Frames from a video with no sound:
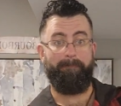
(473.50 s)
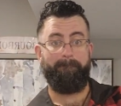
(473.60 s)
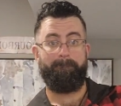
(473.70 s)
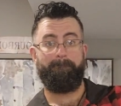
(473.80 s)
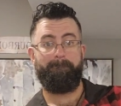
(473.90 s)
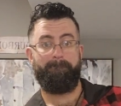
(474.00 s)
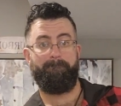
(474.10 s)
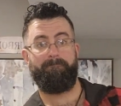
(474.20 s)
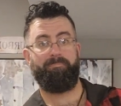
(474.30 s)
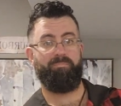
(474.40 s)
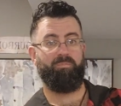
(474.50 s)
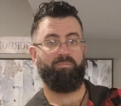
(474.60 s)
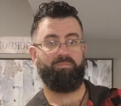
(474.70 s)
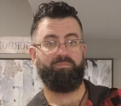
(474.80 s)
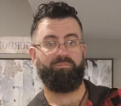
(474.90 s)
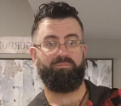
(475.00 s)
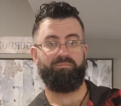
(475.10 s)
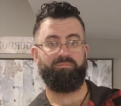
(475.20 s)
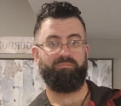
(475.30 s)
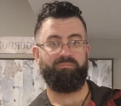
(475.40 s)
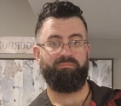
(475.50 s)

[no speech]